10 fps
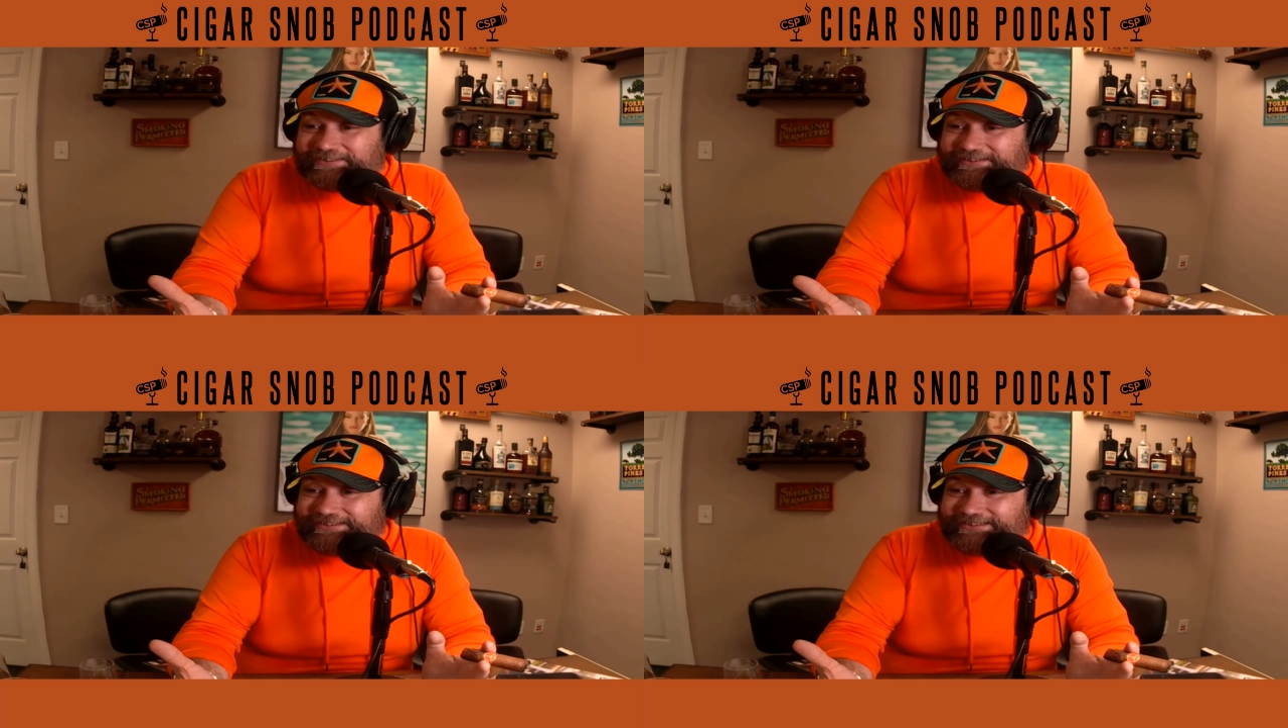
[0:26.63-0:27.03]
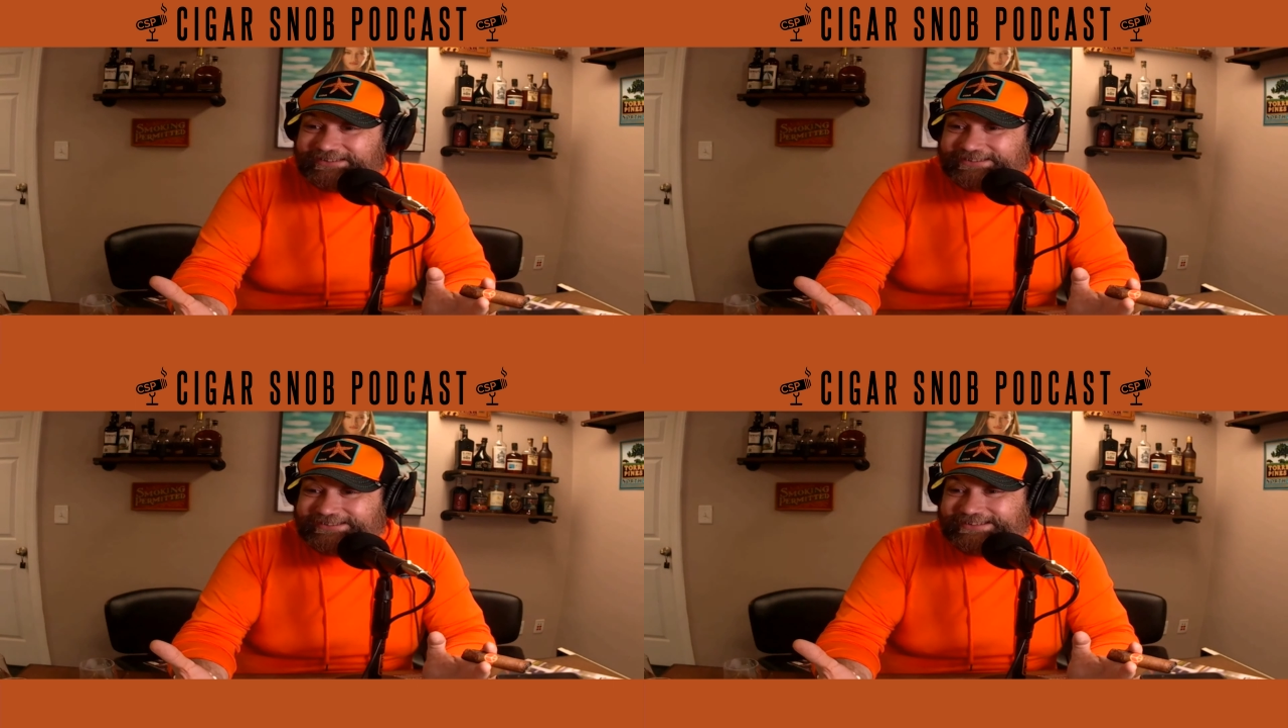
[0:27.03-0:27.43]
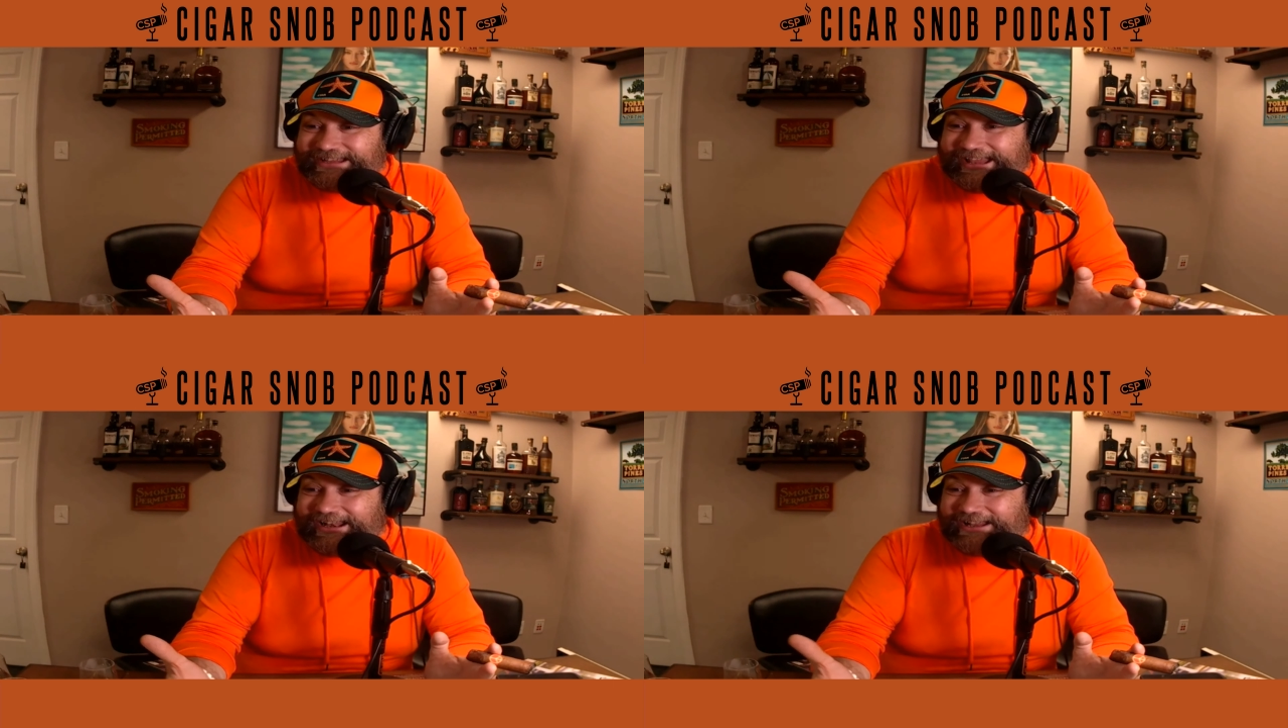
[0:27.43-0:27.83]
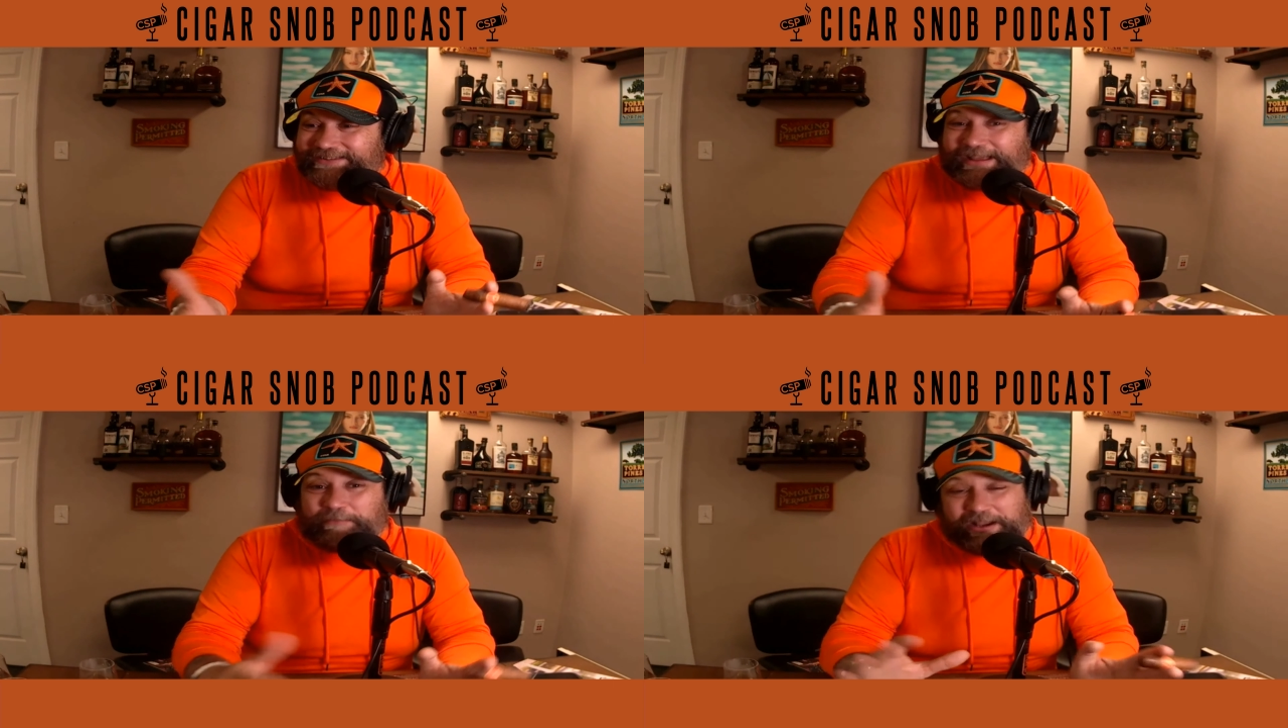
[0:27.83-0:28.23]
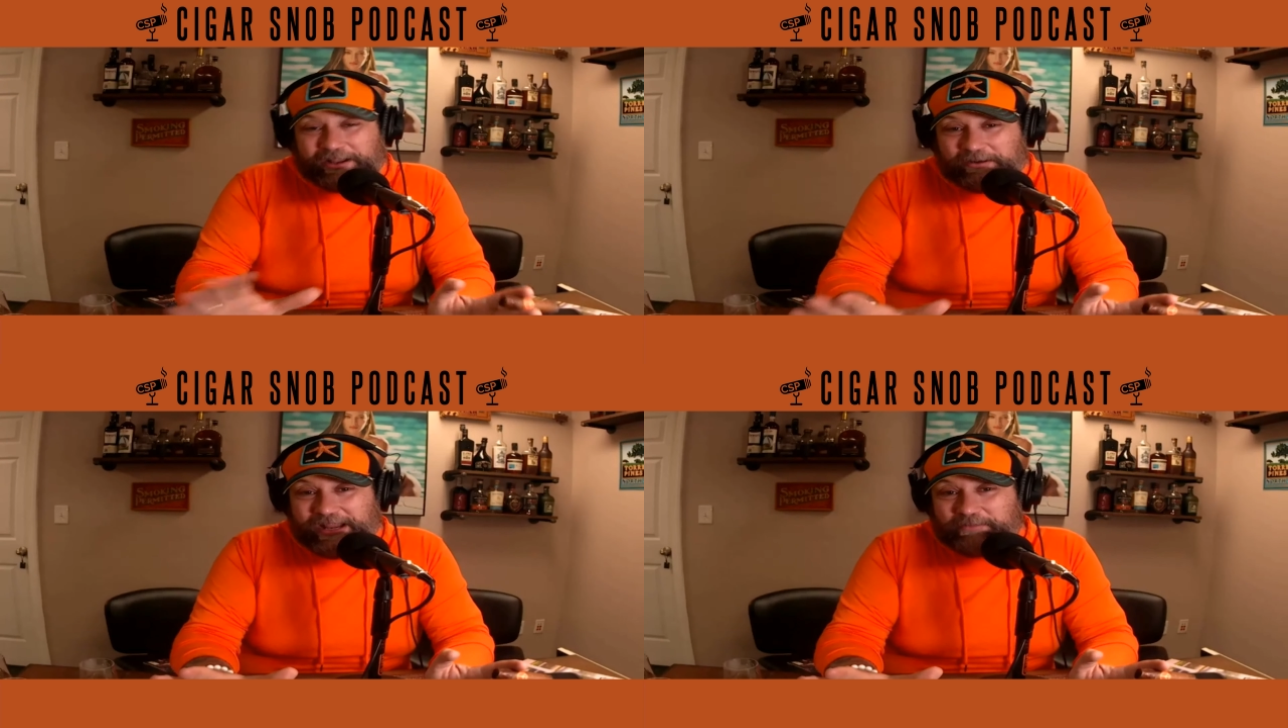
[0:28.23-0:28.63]
That's what it was. Mm, yeah. And it's I'm not
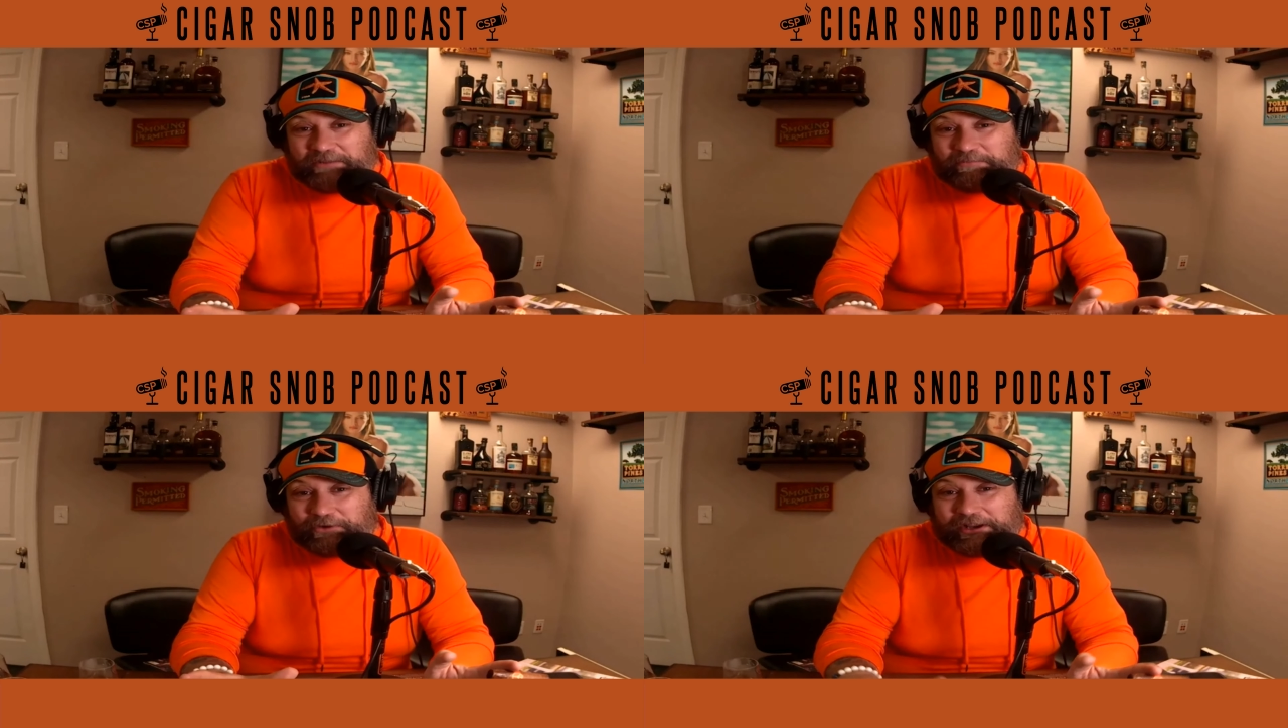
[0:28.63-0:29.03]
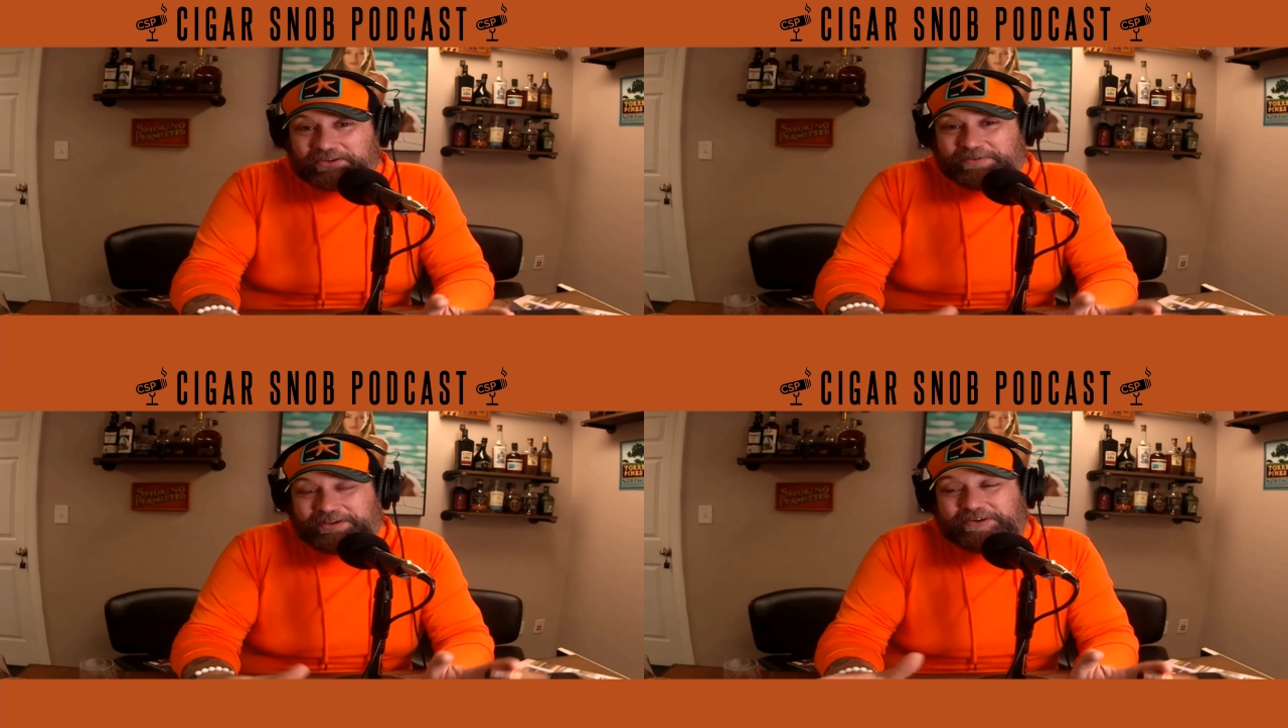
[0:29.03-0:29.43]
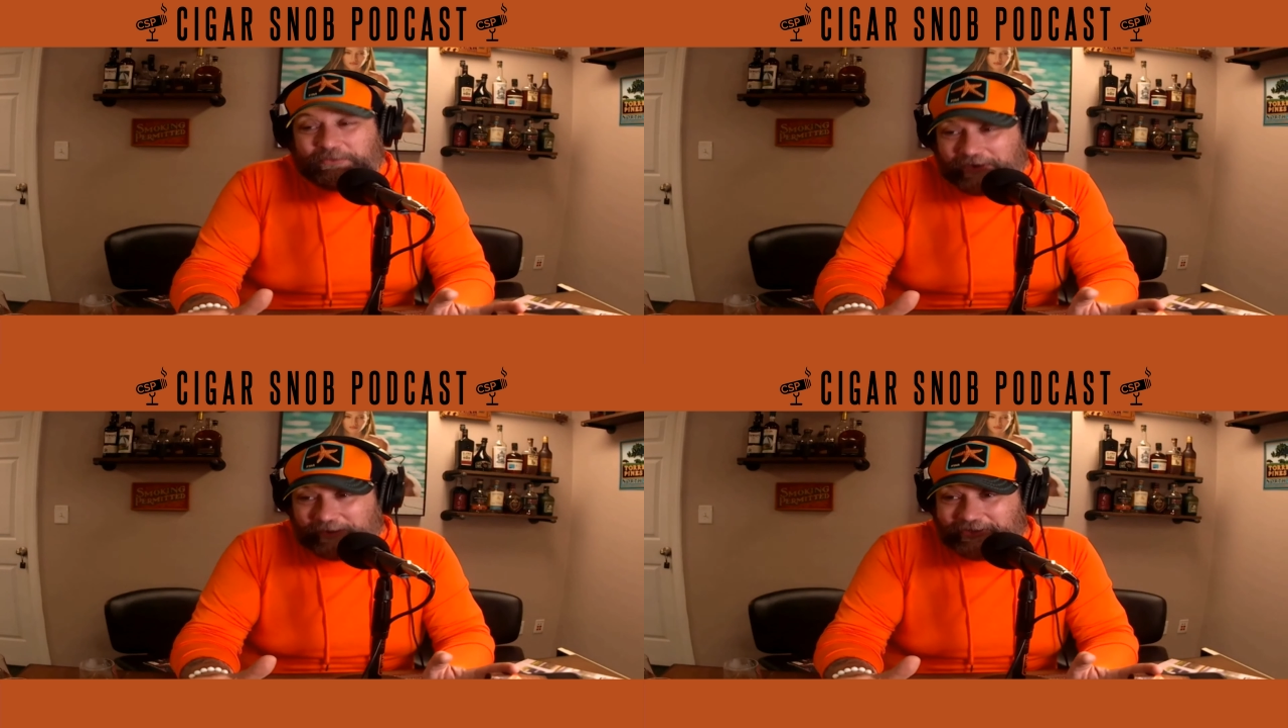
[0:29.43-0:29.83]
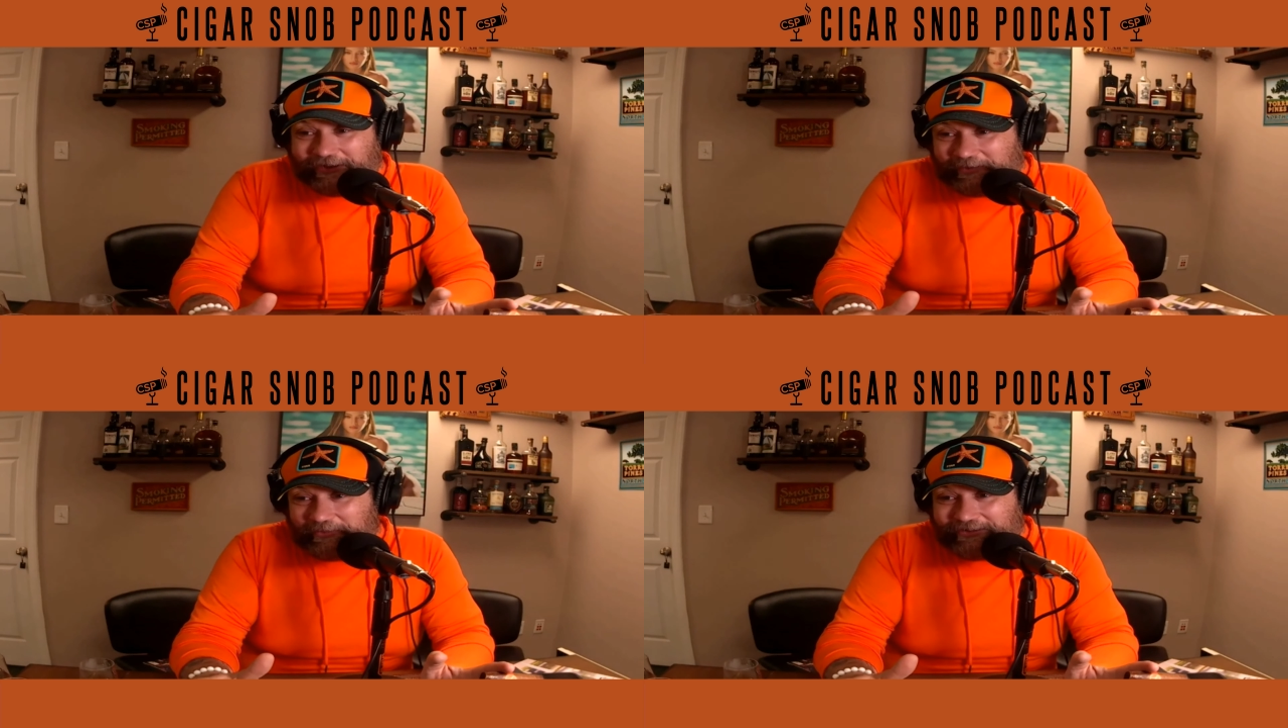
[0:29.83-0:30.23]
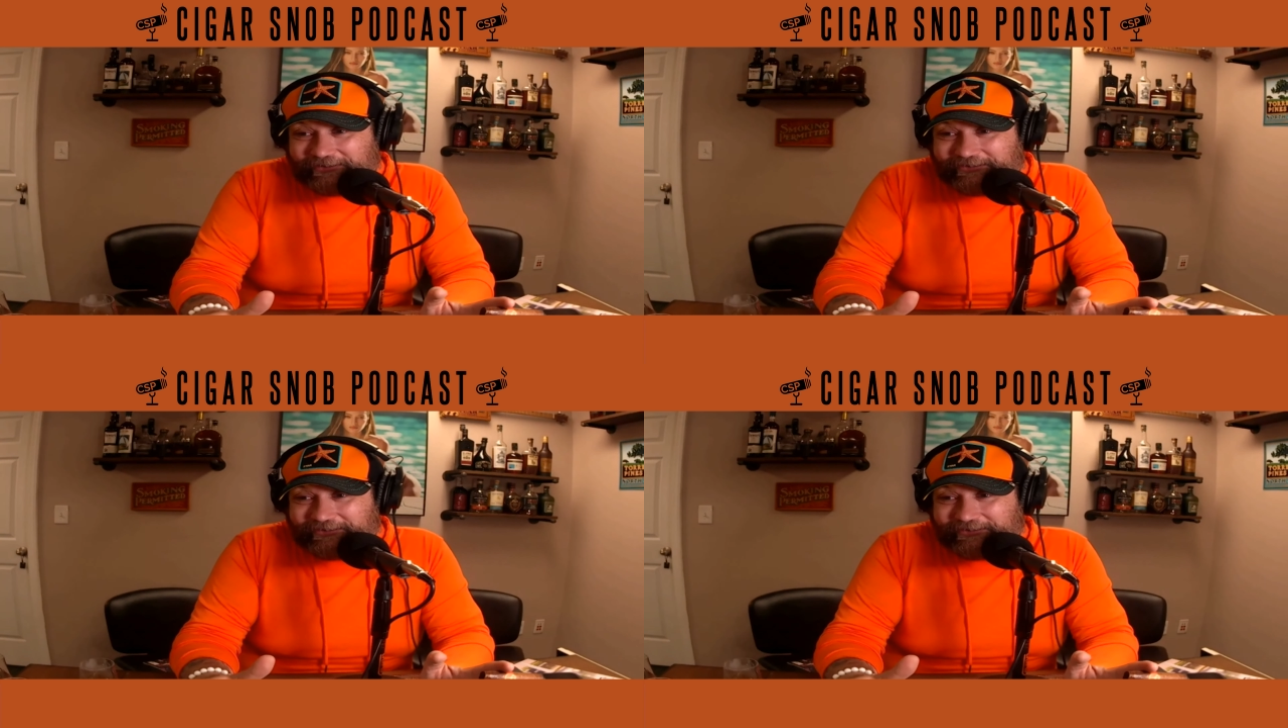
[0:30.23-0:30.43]
going to name any brands, but you know what I'm talking about.